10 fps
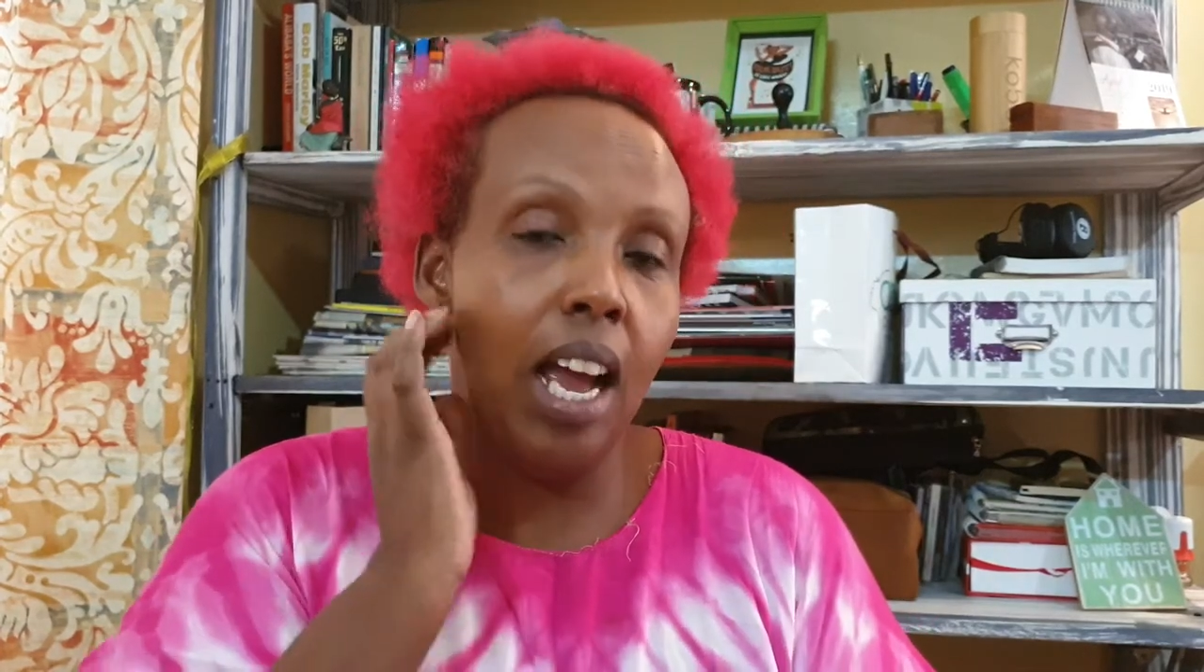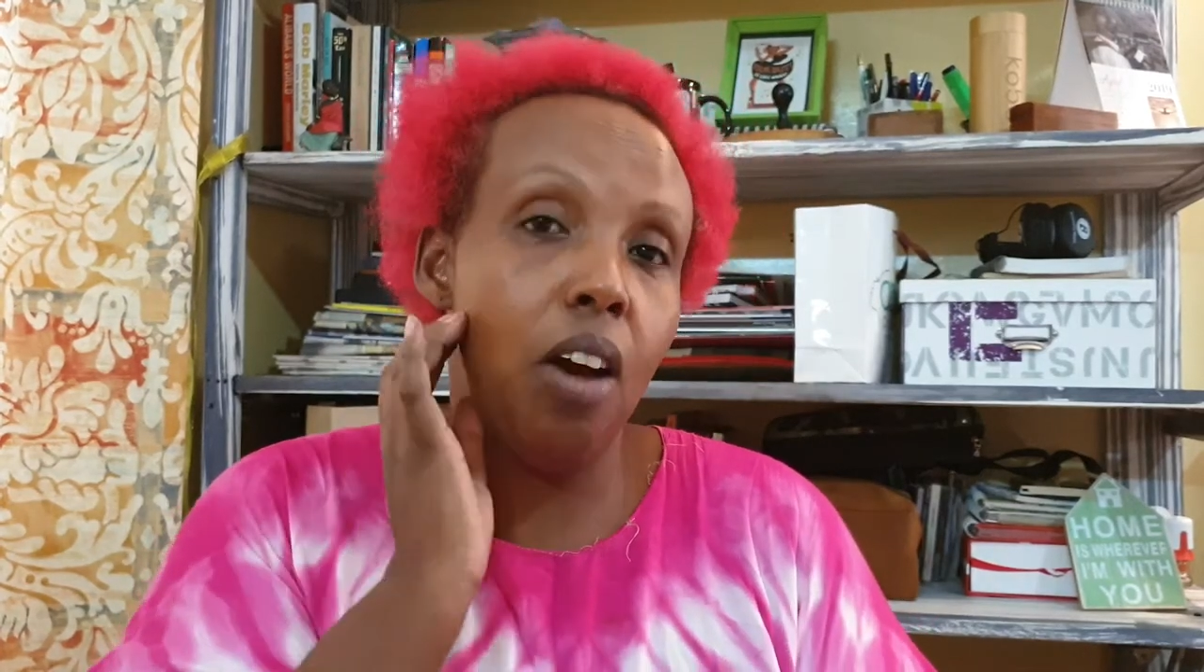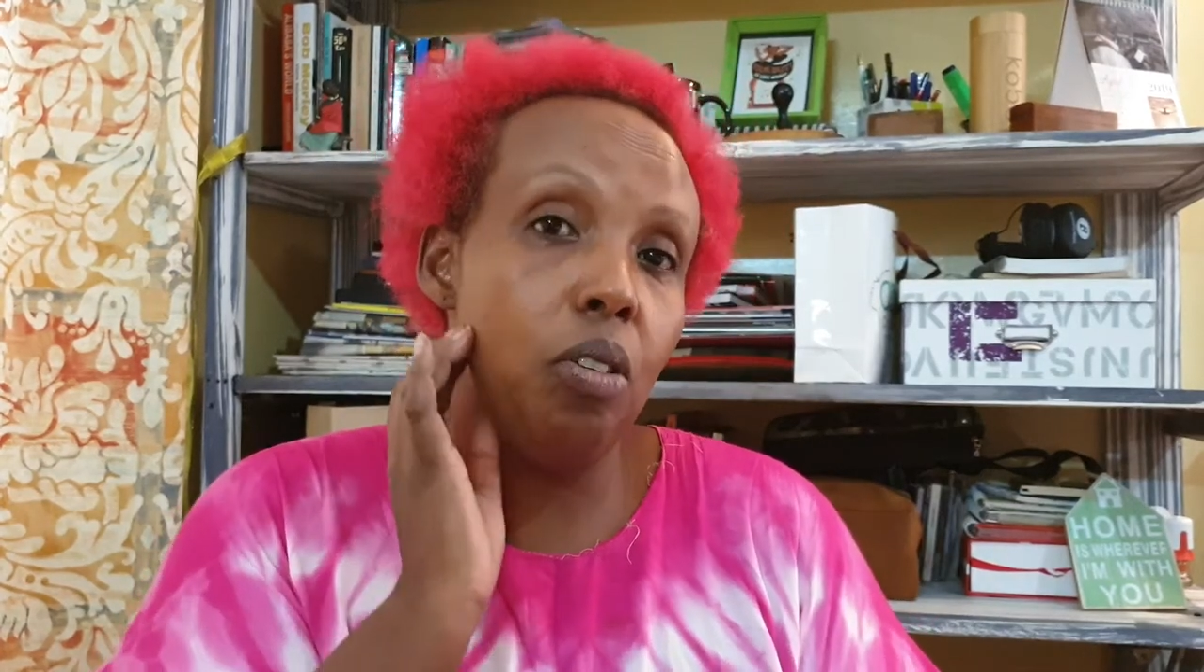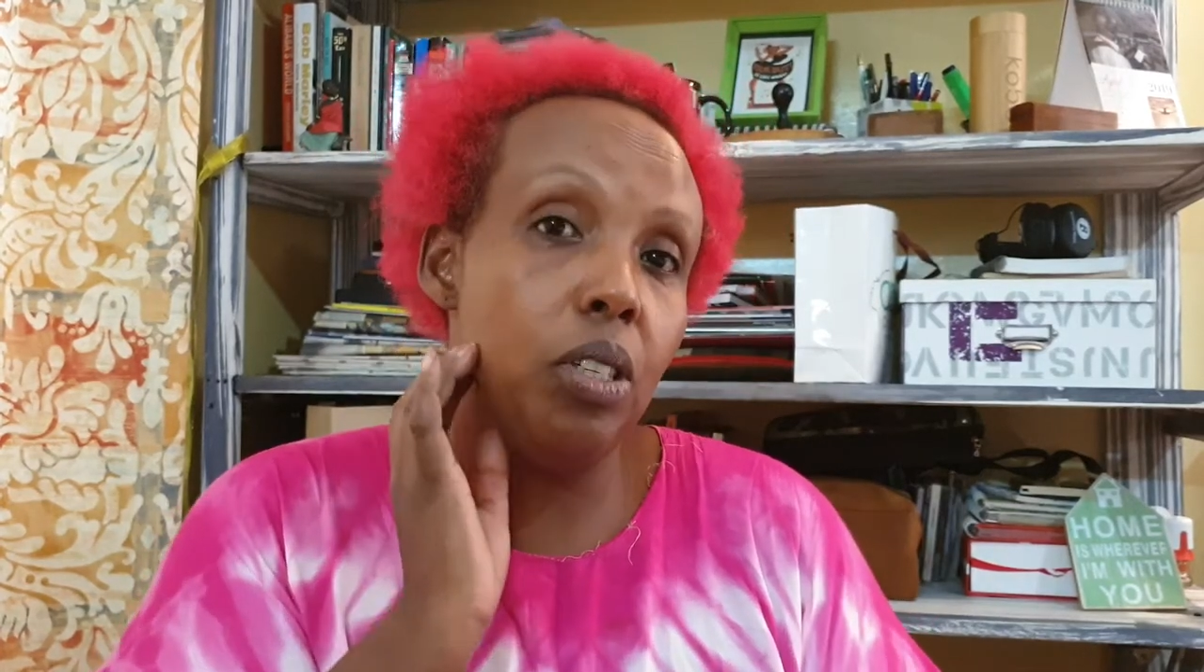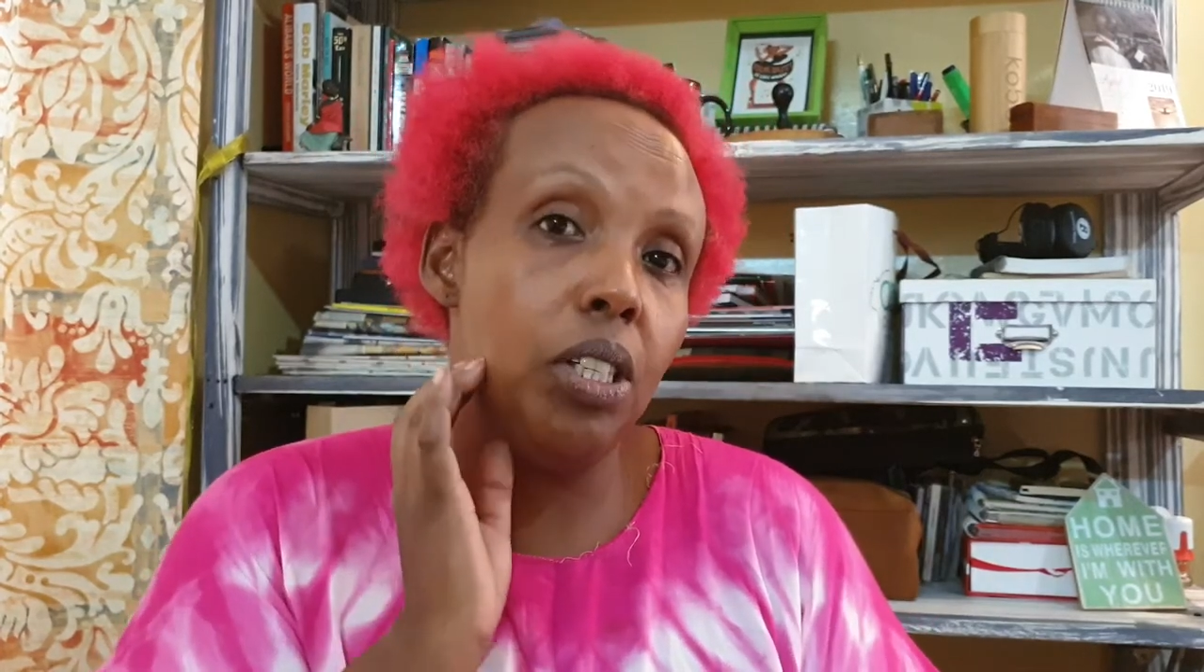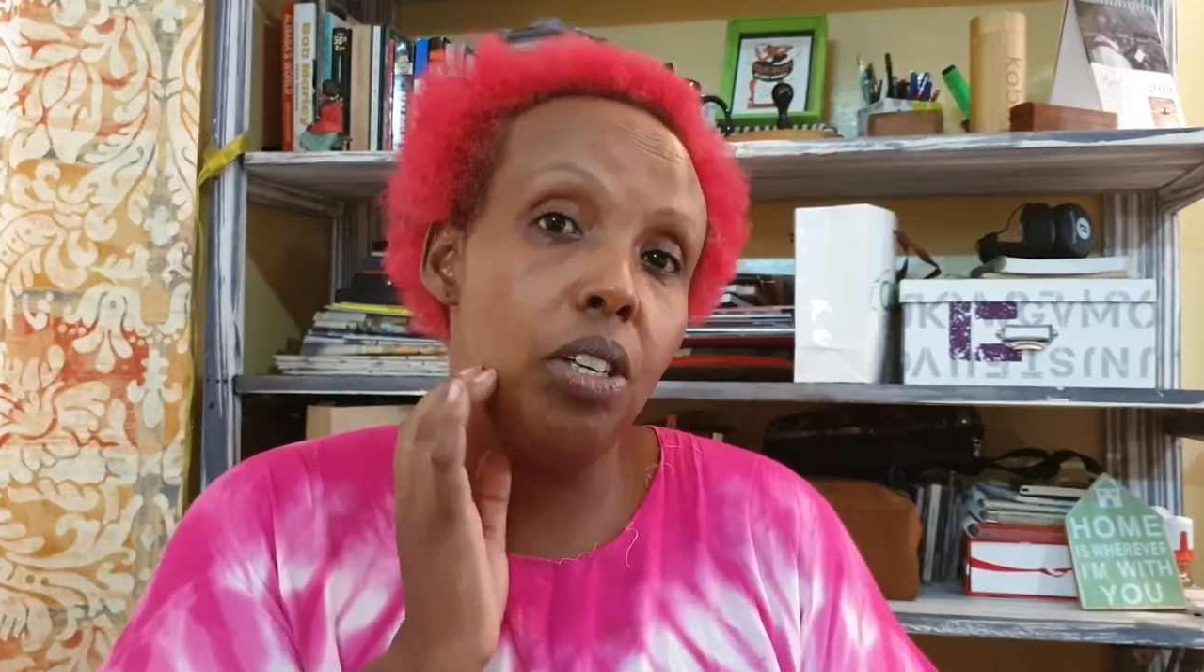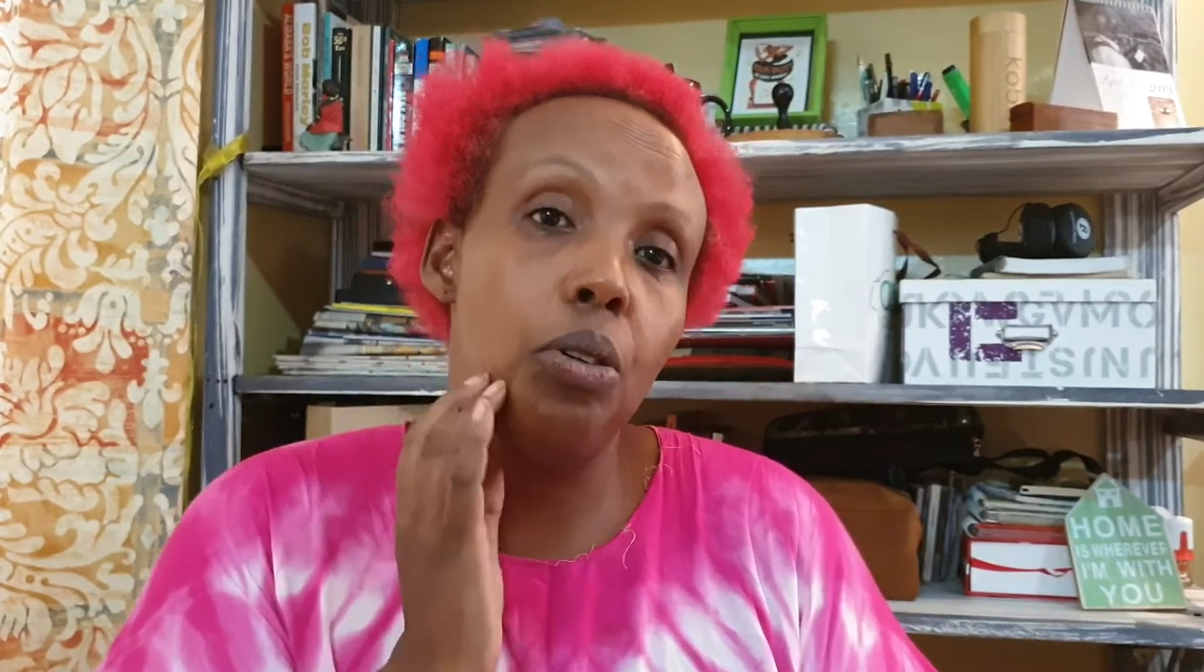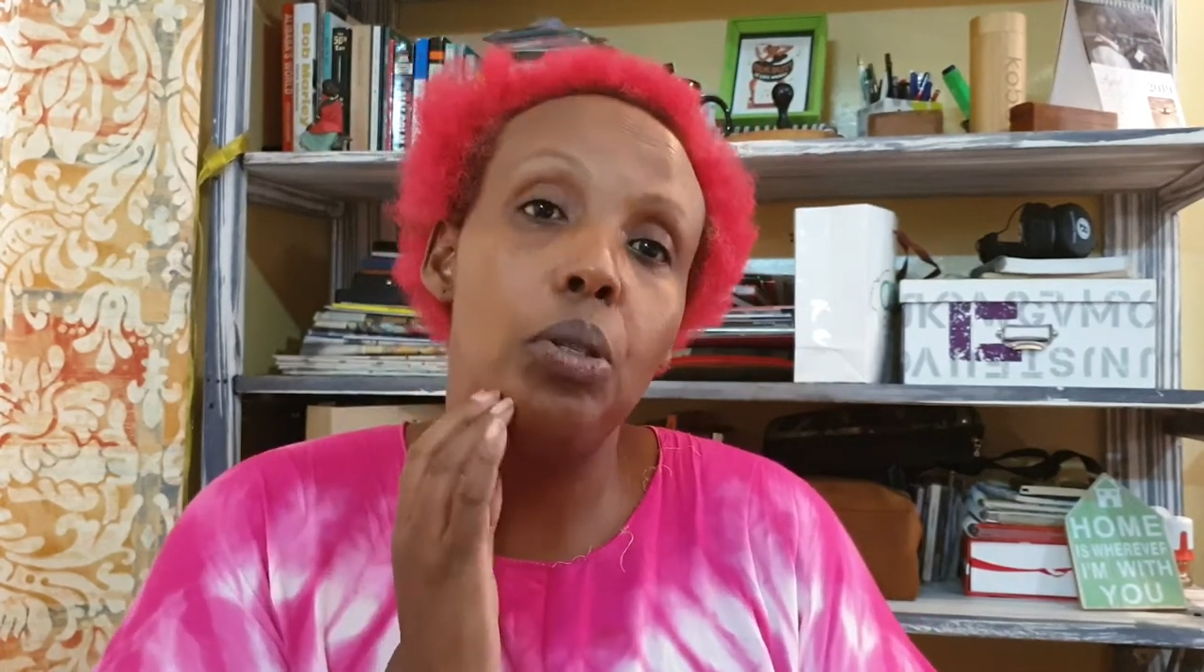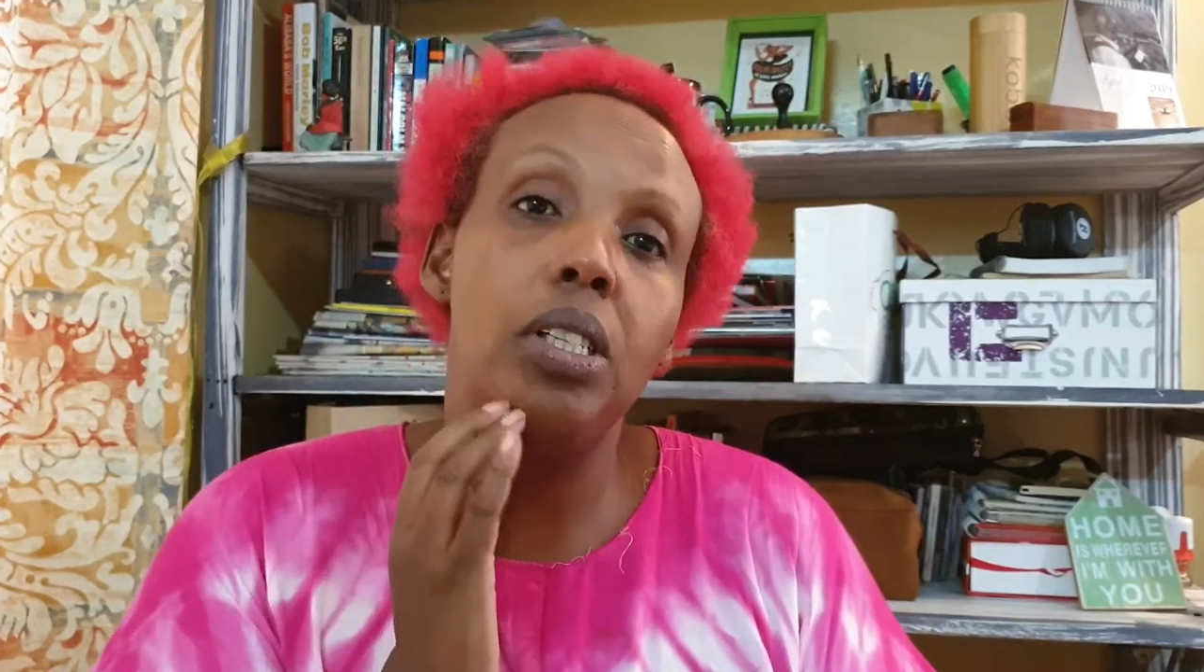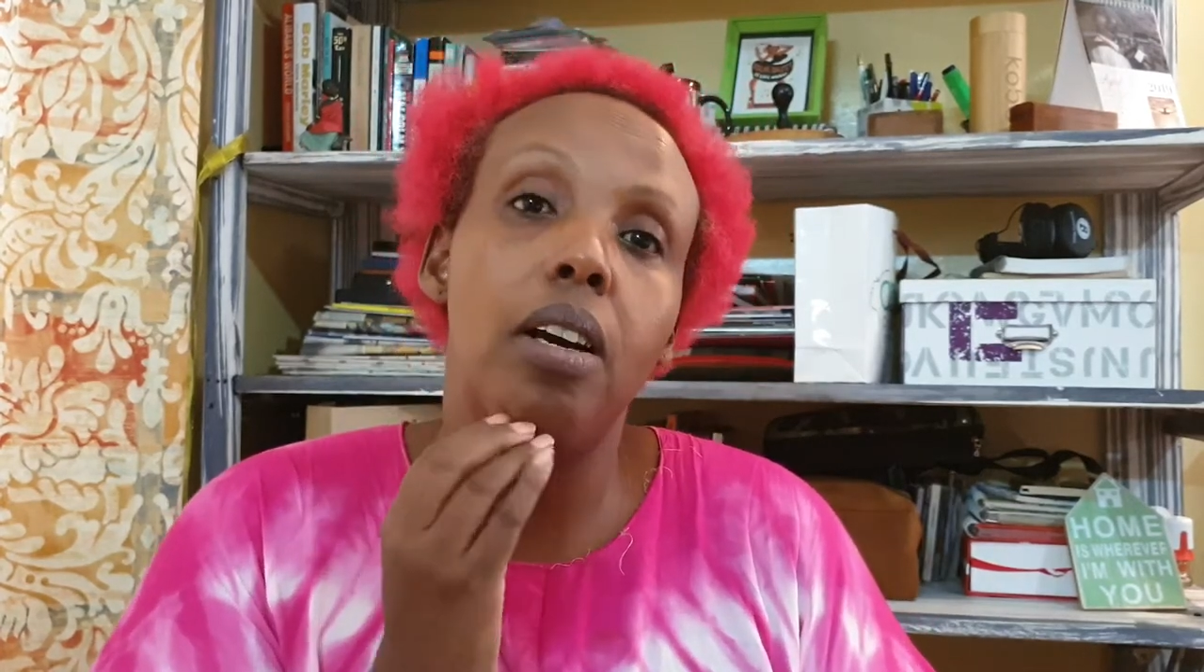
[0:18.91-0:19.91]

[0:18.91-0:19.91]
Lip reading: I always use